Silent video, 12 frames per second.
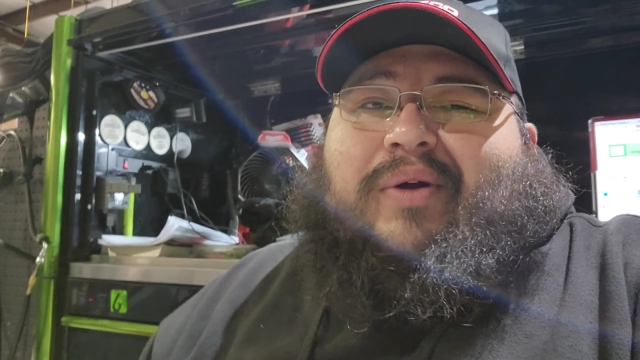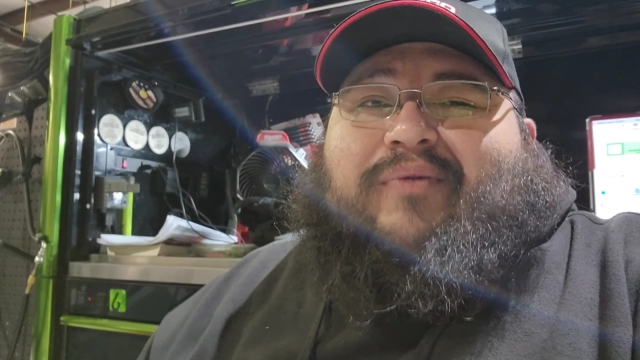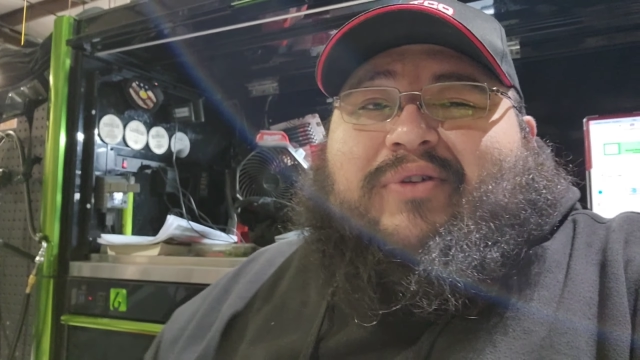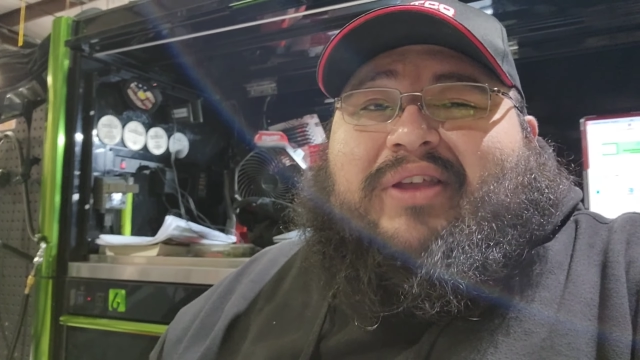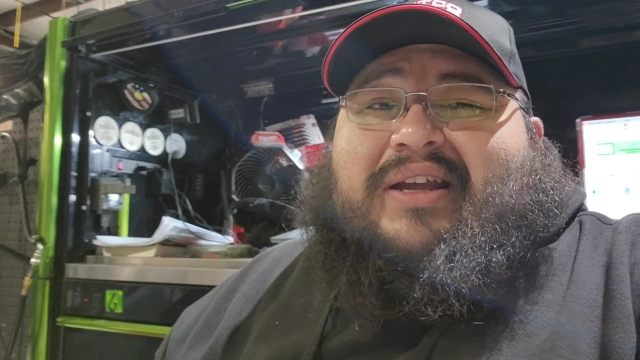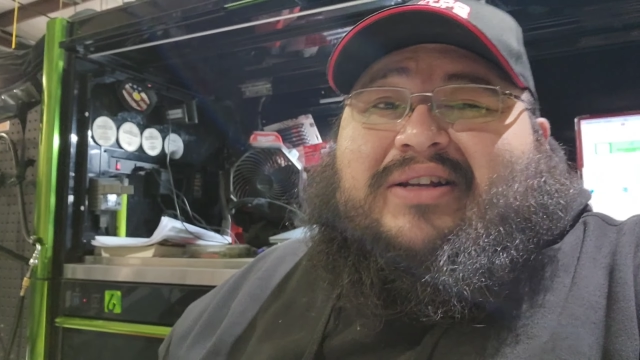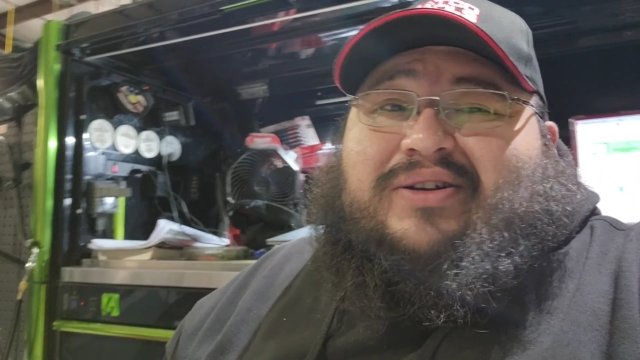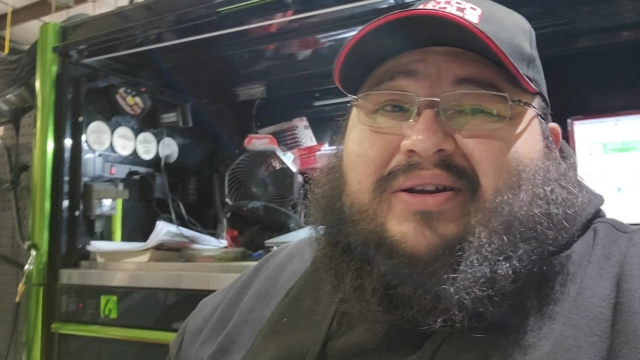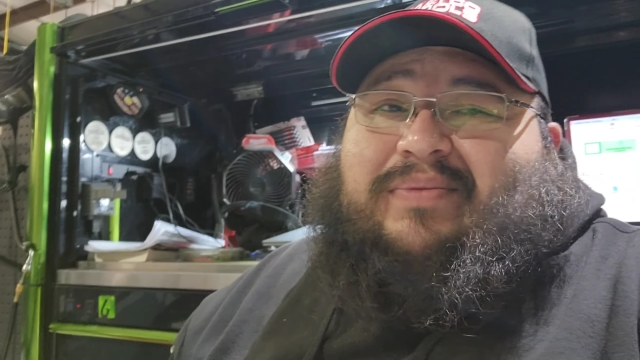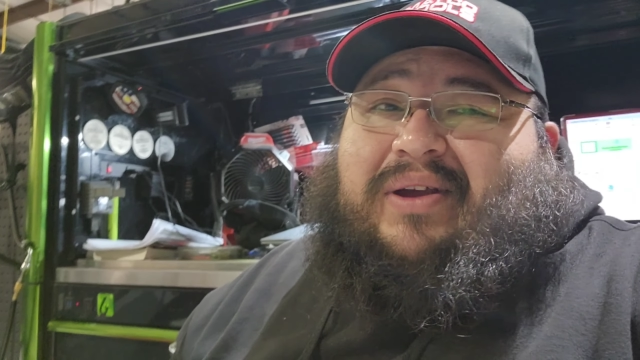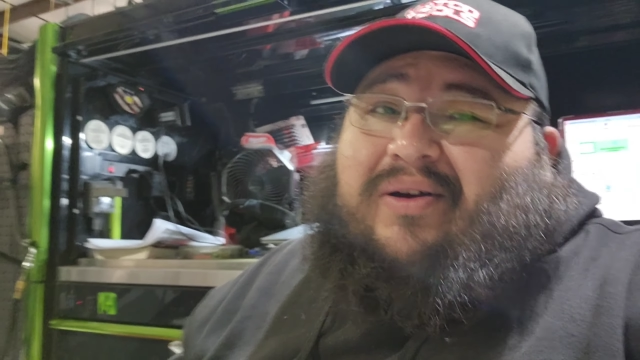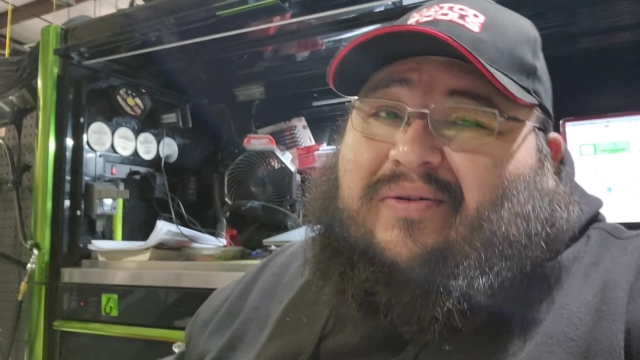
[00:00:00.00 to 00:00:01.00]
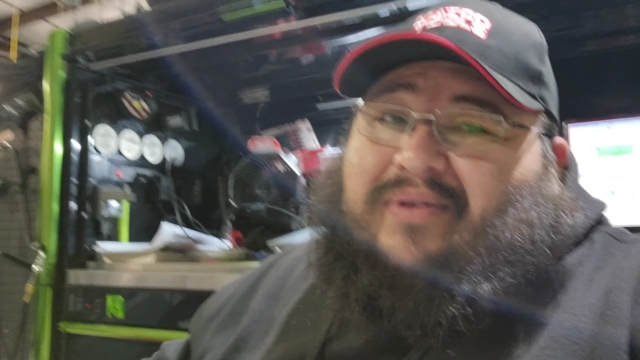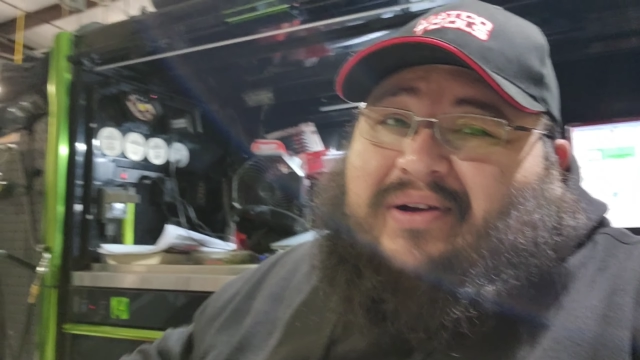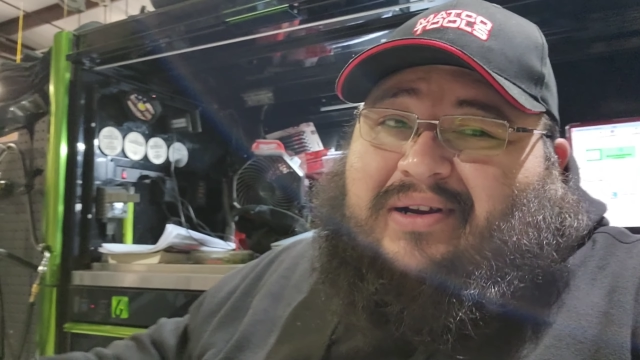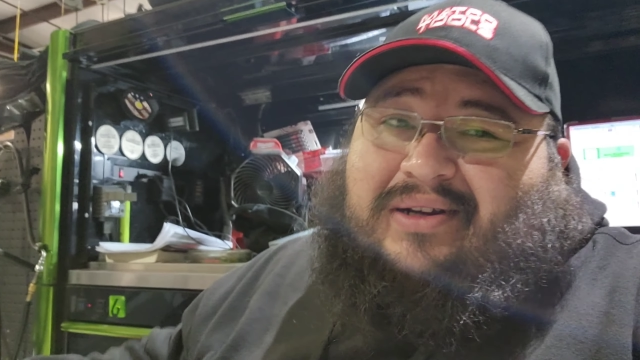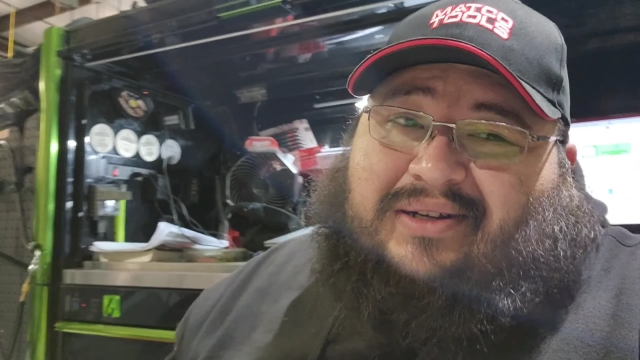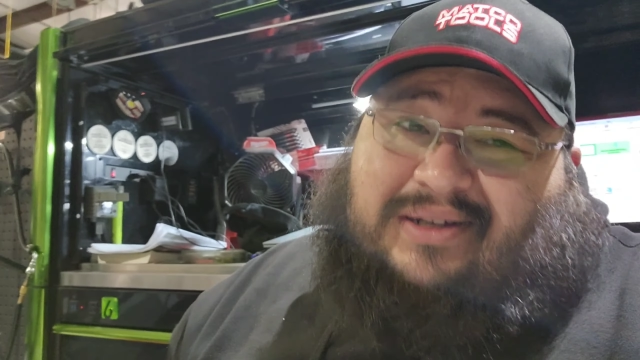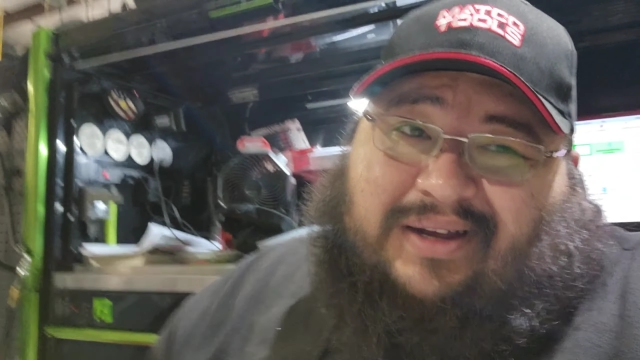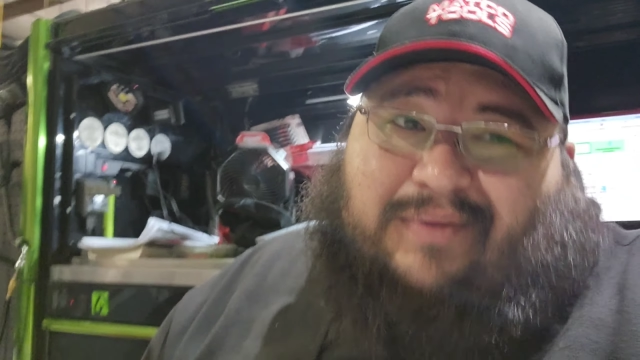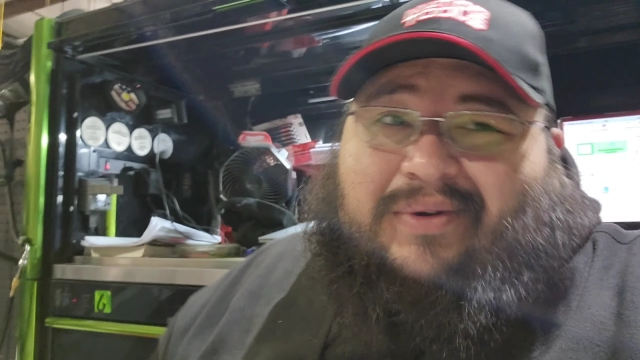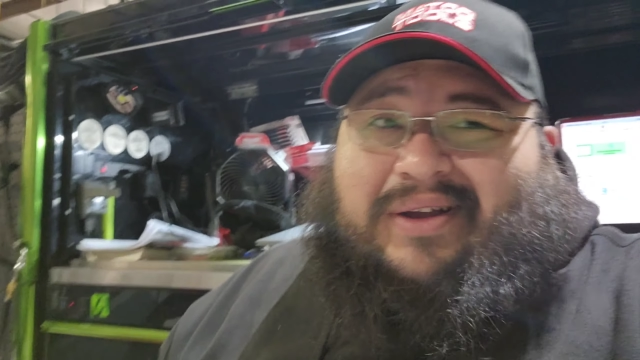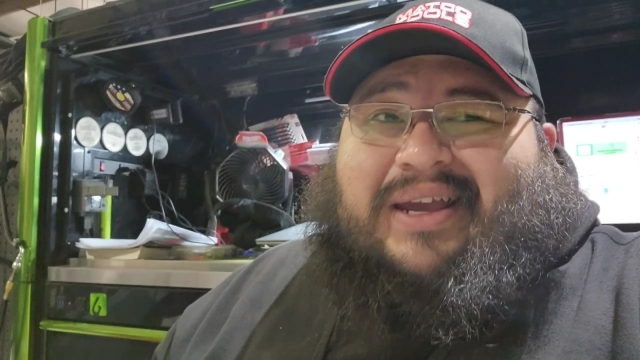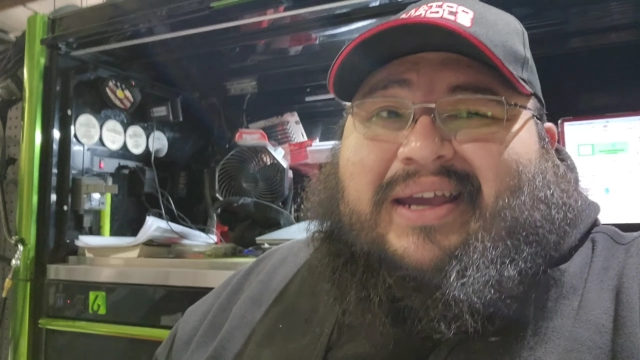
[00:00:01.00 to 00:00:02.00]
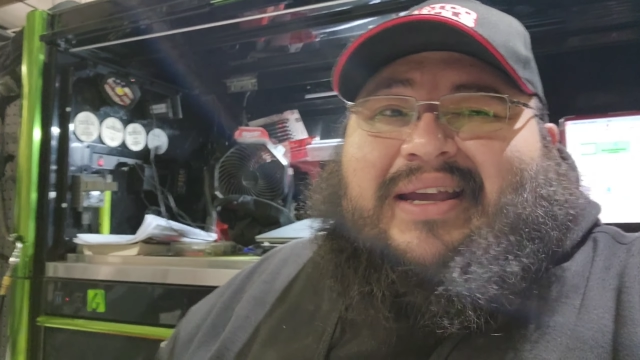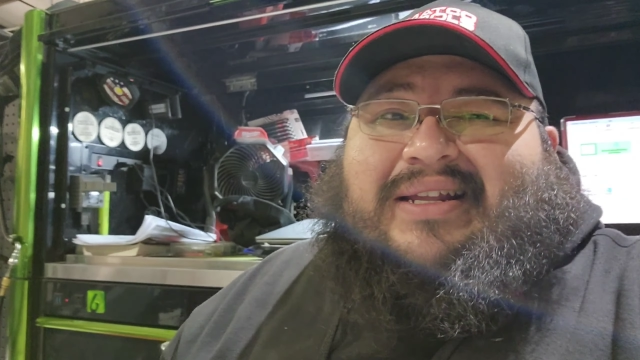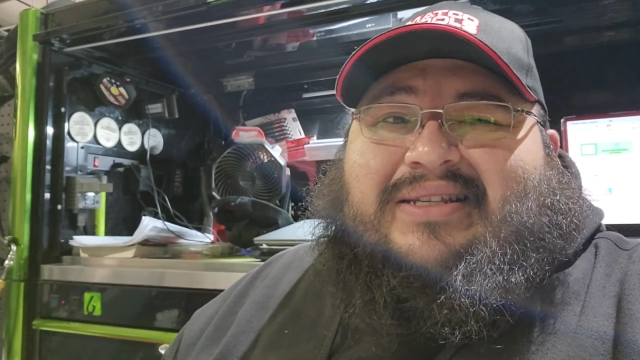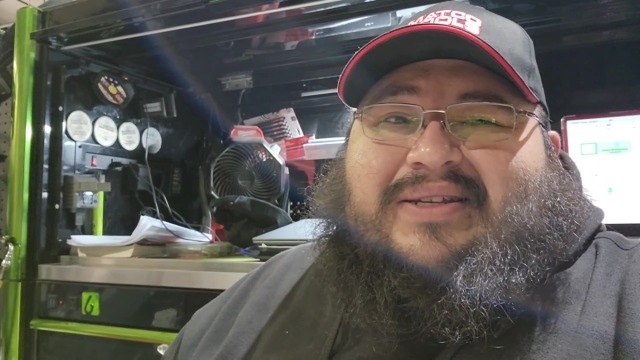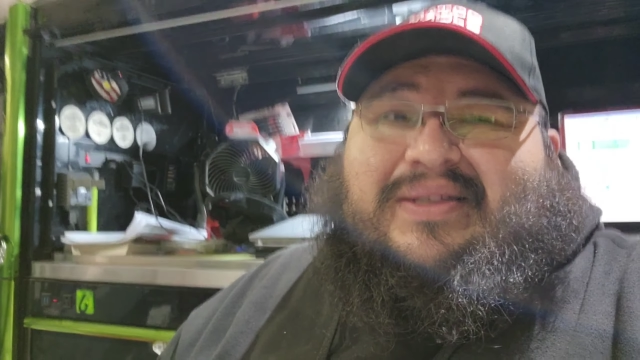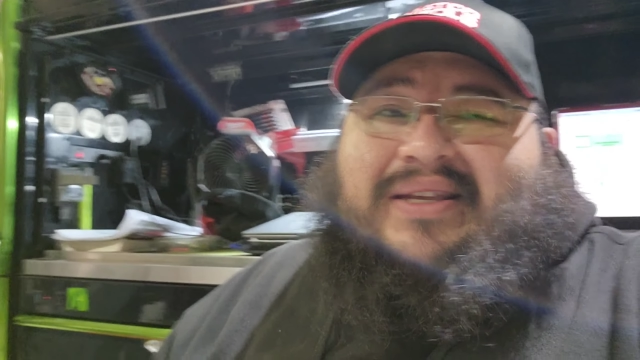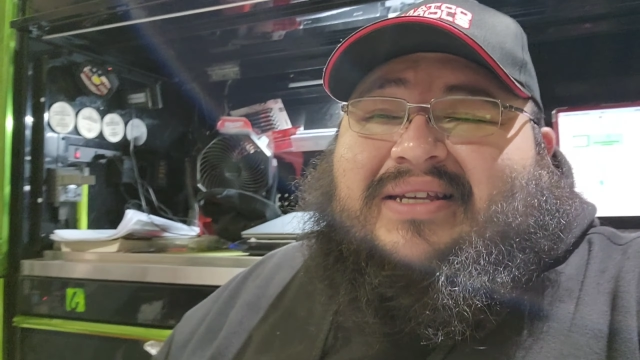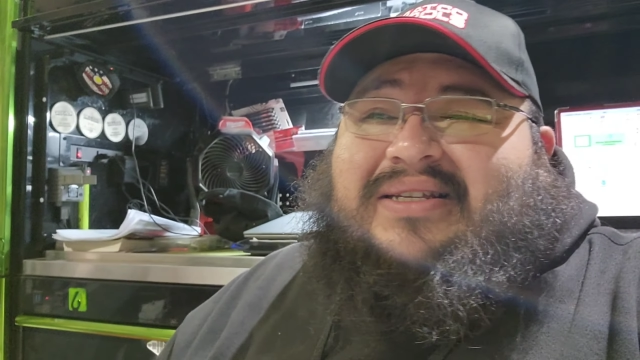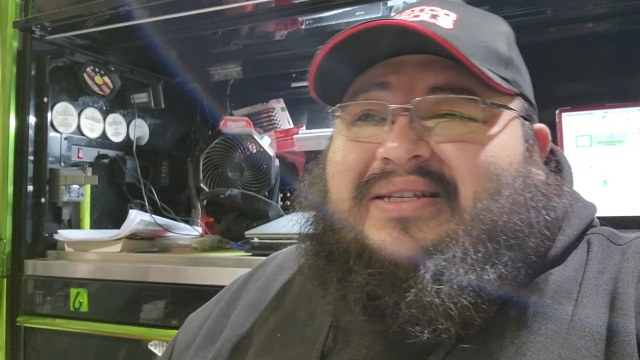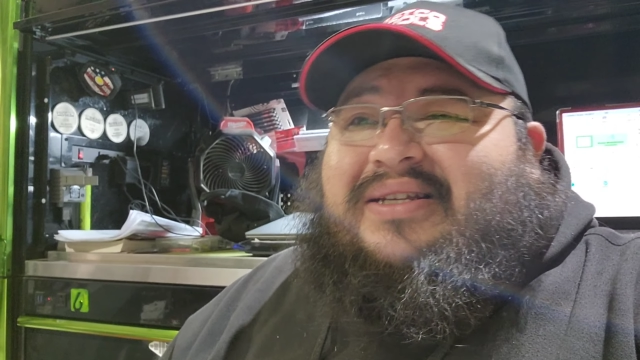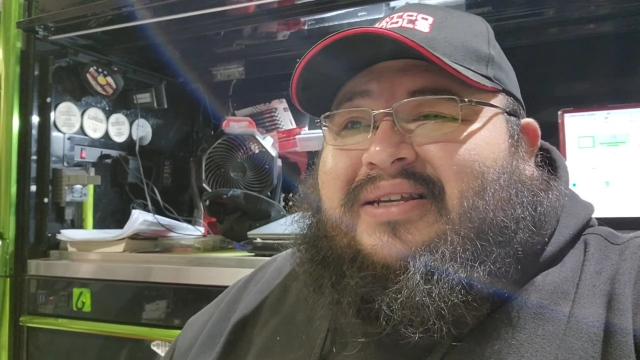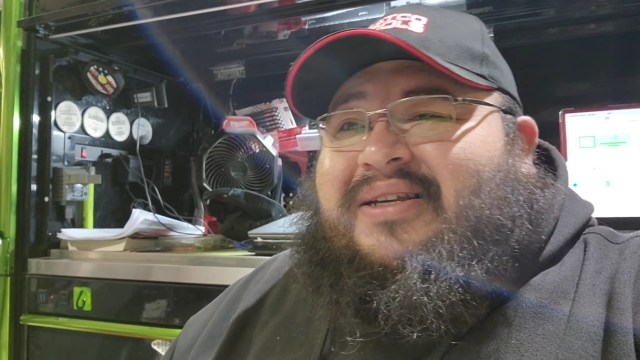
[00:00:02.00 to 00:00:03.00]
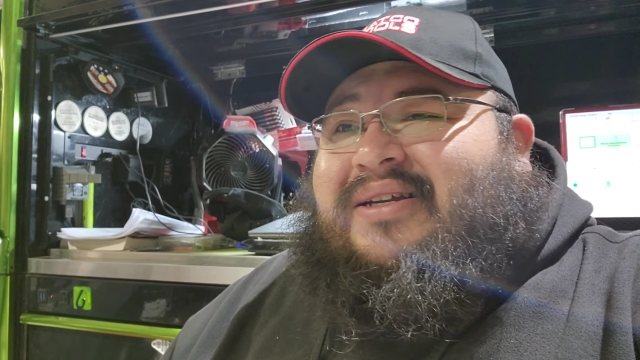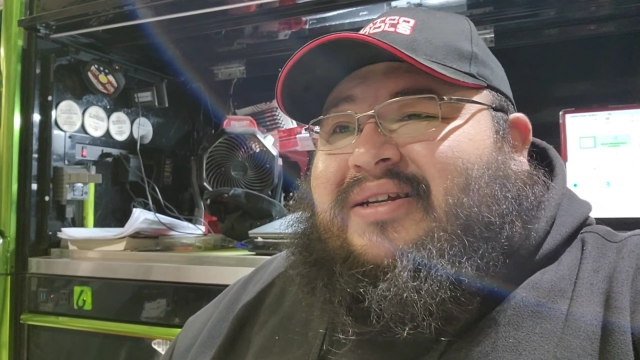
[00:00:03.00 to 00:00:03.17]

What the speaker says: Wait for the intro to be over and we'll get into this